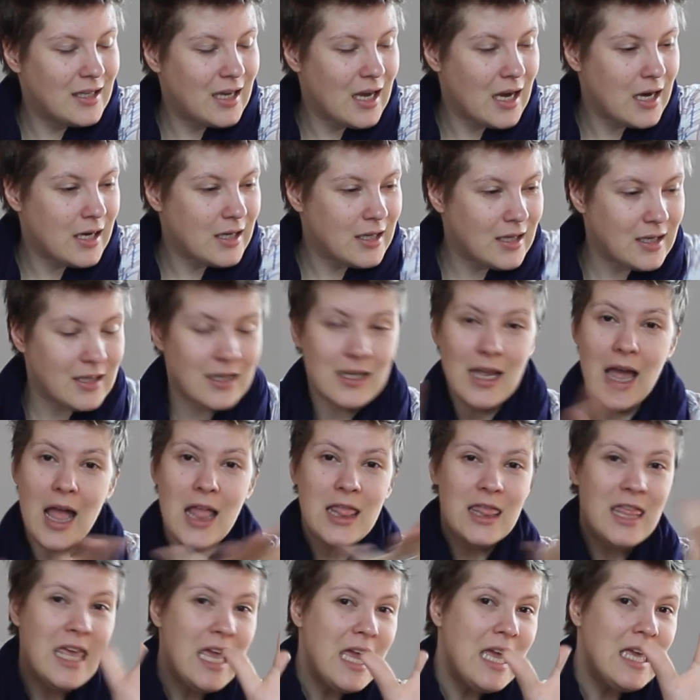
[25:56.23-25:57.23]
because
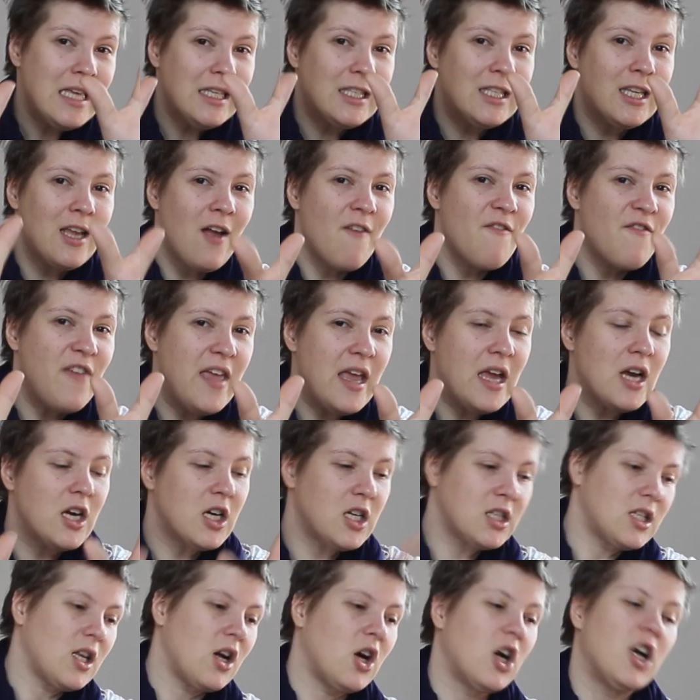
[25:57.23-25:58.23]
these
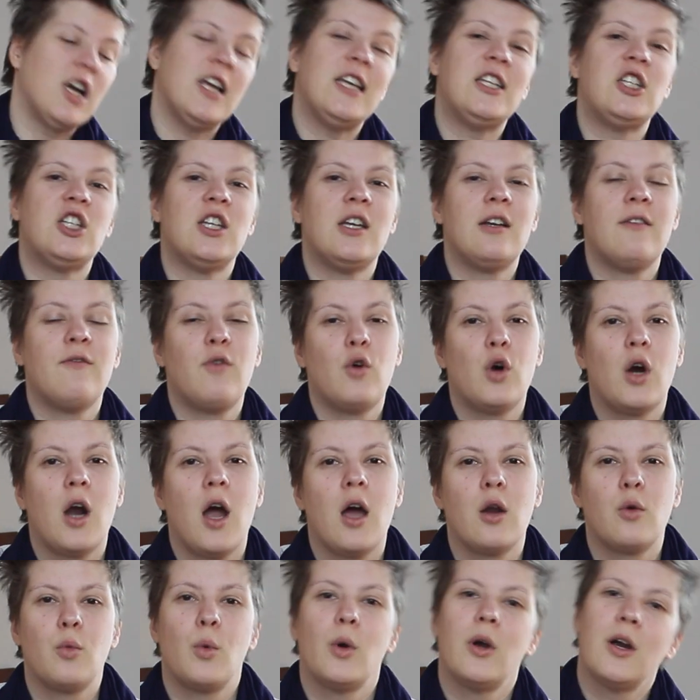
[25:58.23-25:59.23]
fingers are itching for
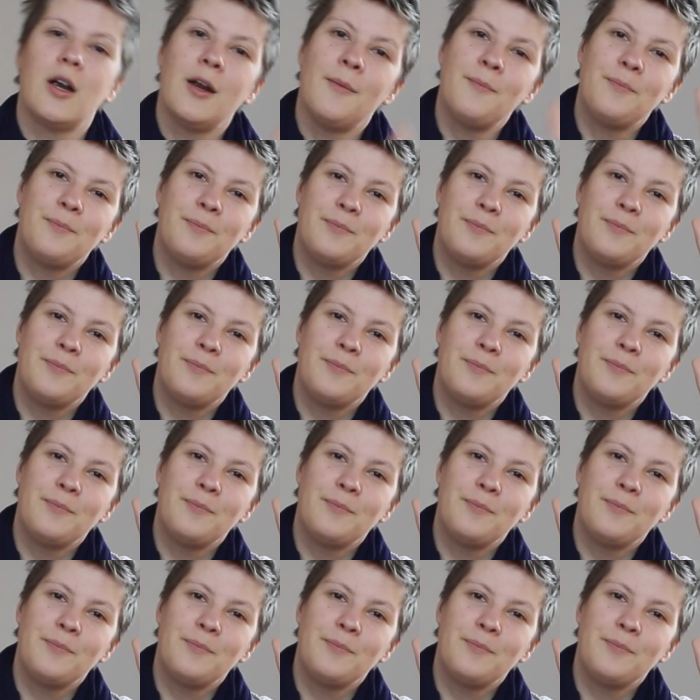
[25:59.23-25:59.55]
artwork.